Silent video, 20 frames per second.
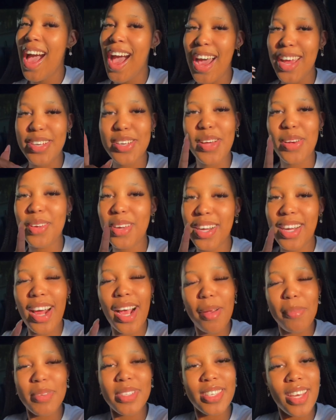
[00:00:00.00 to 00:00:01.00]
I don't look
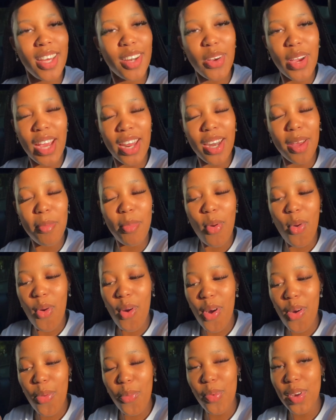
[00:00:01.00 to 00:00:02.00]
like a potato
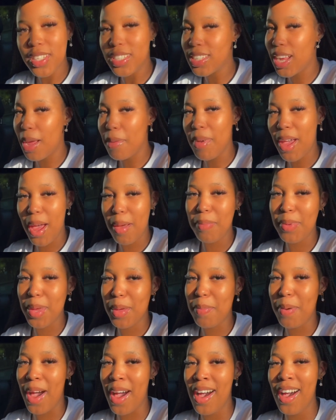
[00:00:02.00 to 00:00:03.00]
anymore, which I'm happy
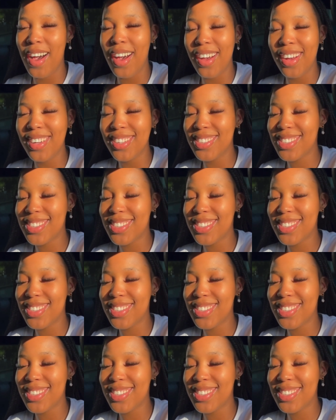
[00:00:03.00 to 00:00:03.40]
about.